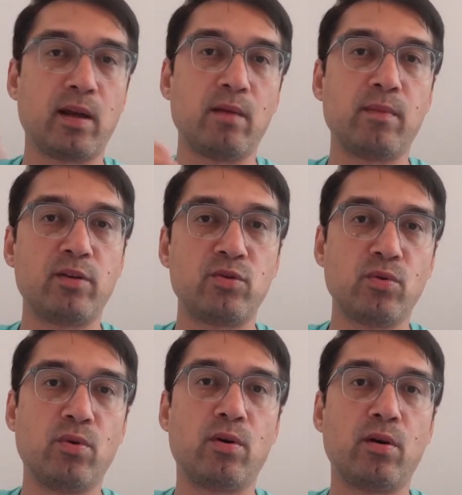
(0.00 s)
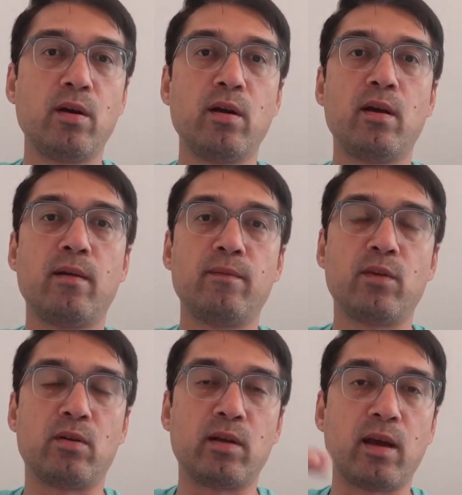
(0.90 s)
I make sure
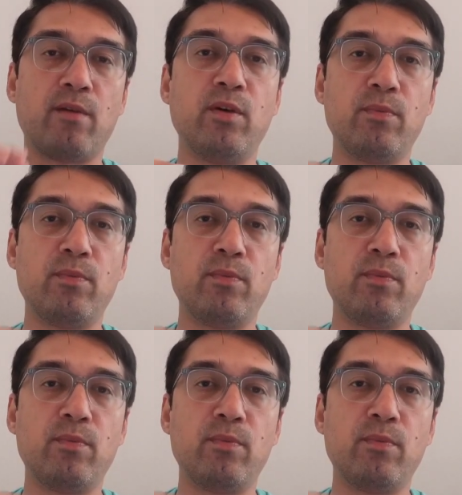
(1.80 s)
you know that every